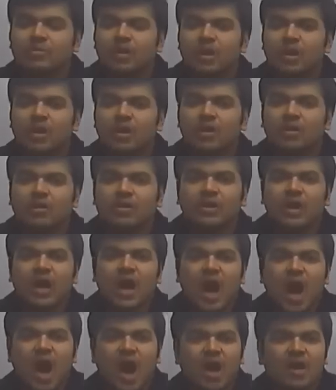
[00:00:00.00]

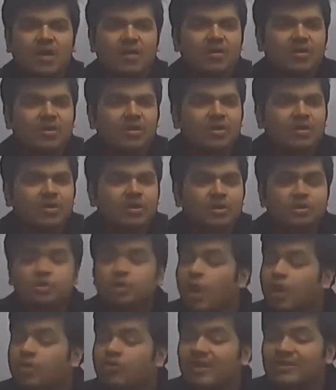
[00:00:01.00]
R,
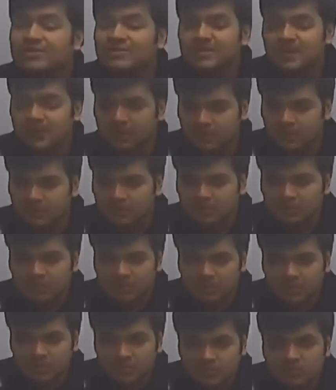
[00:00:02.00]
John Rusnak.
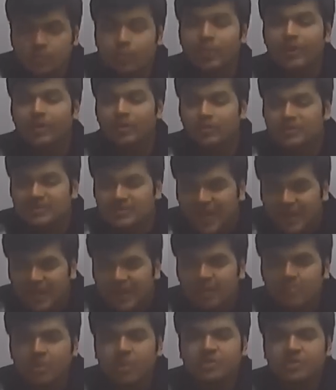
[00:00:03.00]
So when you were studying
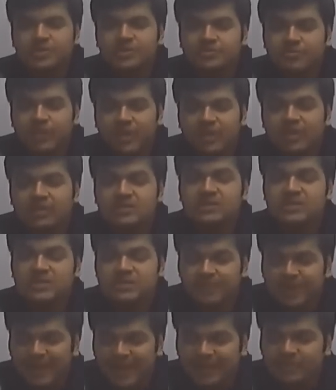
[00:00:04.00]
about these traders, these
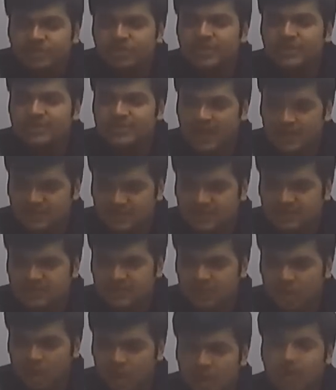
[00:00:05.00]
financial disasters
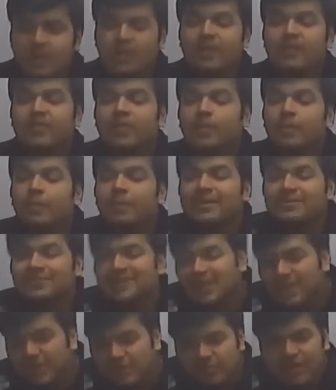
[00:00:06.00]
and all, they were
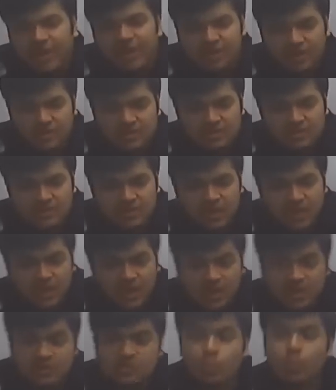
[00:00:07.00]
basically traders.
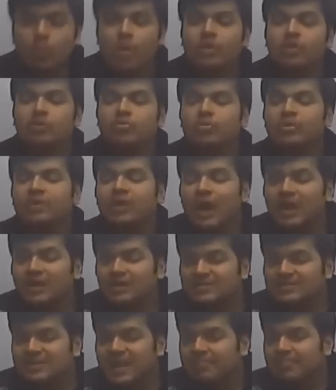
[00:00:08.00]
So what you
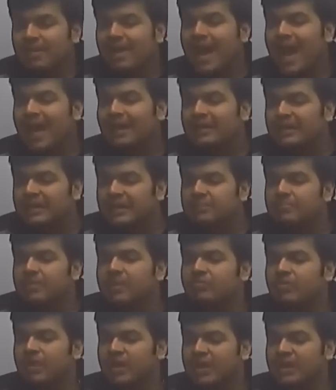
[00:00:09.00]
understand by algorithmic
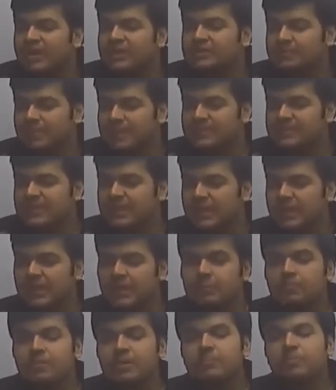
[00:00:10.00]
trading is basically
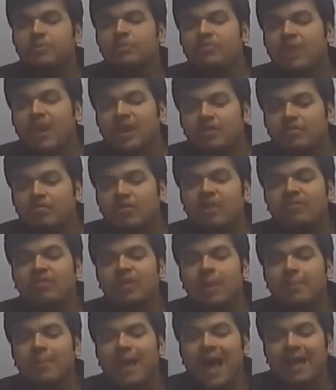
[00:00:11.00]
people try to
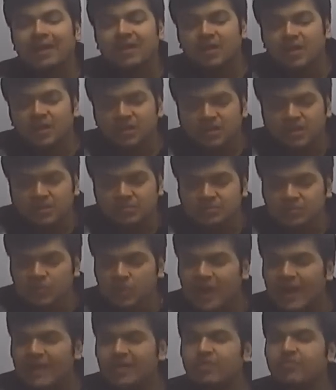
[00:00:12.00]
develop algorithms or
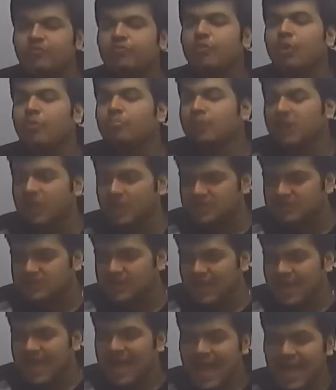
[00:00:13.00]
kind of formulas
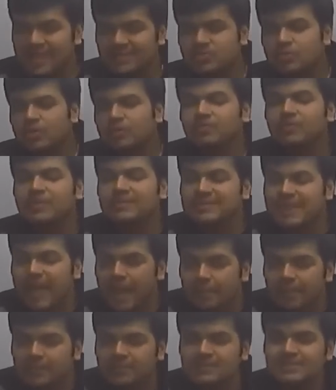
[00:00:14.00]
as to if this
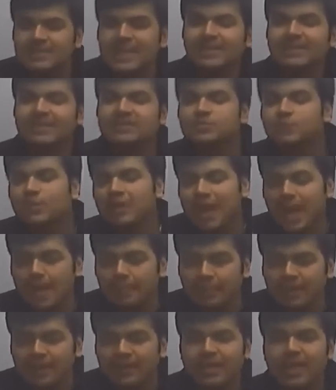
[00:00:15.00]
happens, then this will
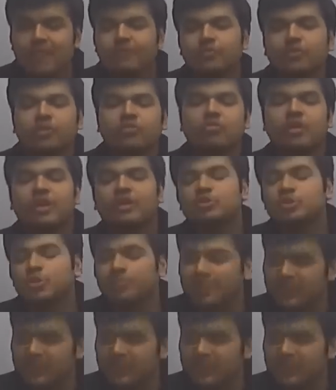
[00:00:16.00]
happen, and therefore the trade should be